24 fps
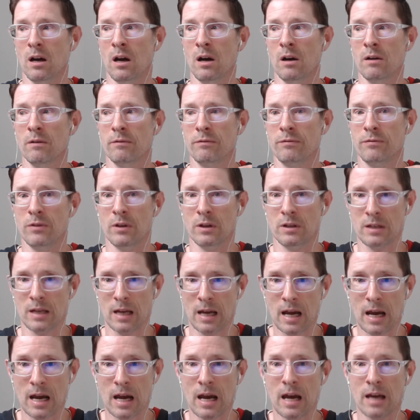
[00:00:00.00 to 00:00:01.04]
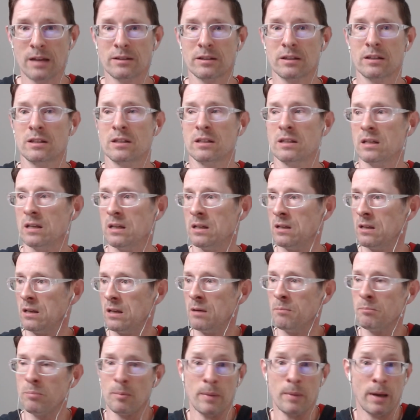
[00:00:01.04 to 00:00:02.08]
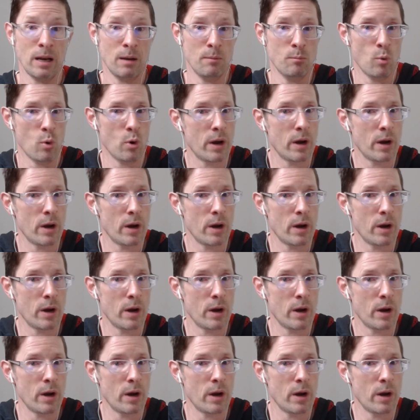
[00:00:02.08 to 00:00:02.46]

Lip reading: of the tasks, implementing more